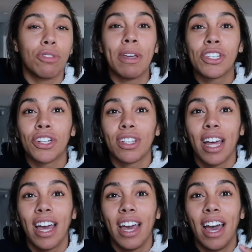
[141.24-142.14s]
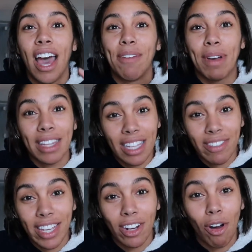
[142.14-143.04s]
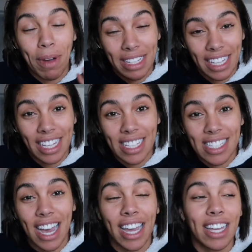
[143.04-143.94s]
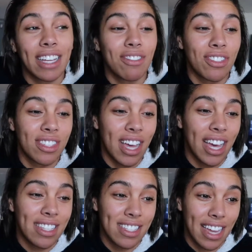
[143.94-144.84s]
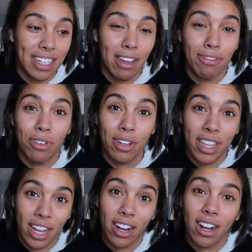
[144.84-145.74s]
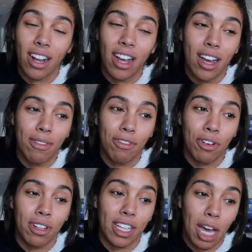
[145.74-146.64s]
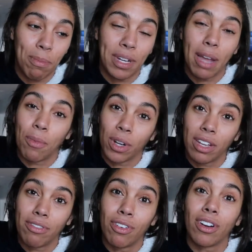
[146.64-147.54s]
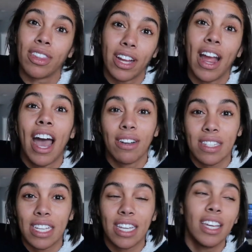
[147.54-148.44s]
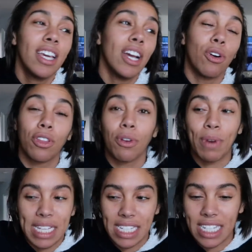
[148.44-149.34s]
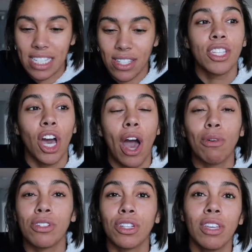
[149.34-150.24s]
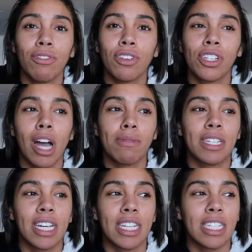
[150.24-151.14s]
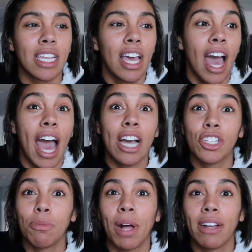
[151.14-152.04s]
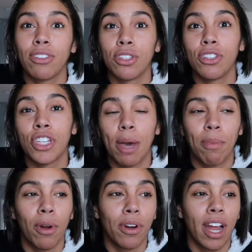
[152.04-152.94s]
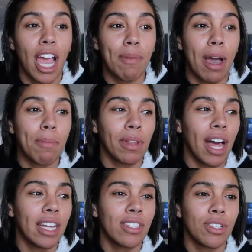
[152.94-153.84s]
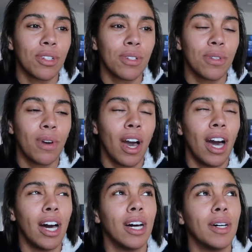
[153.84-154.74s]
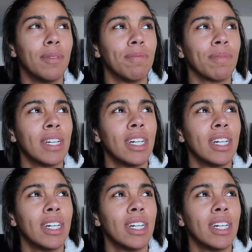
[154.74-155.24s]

to make sure that I had my living and all my needs, I signed up for for the company I'm working for, their housing or their residence. So I was looking for jobs because I actually applied to the JET program. I applied to, I'm